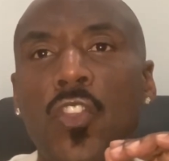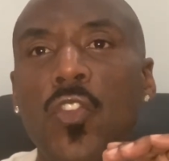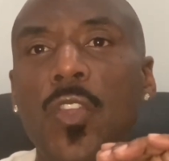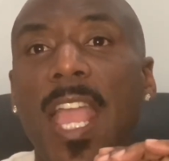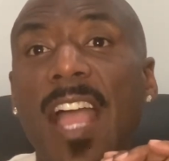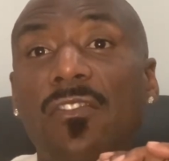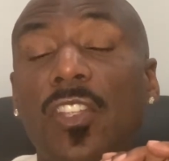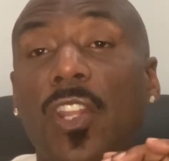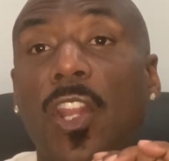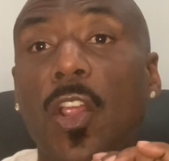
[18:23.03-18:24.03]
You have
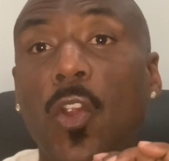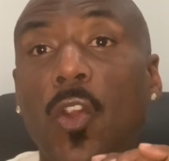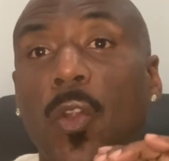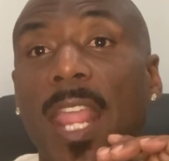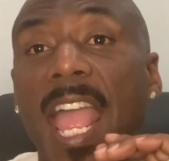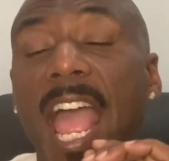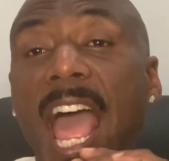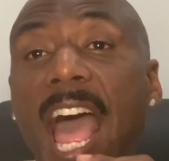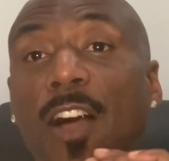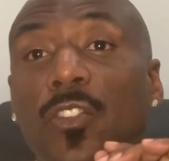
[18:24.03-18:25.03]
to learn
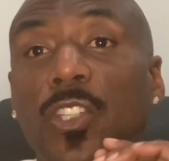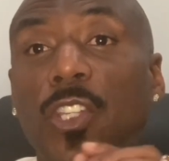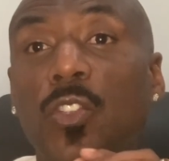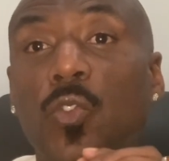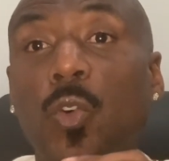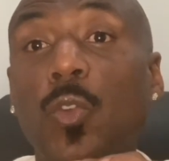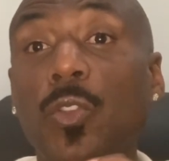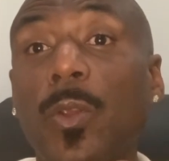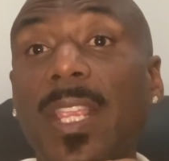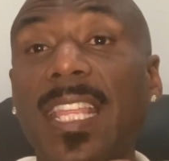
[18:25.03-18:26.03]
how to control
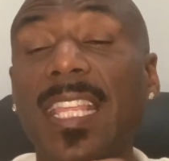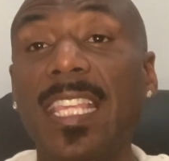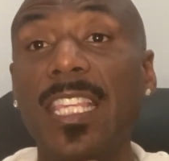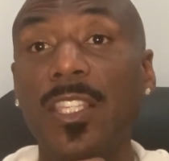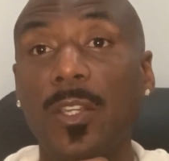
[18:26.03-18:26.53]
your ego.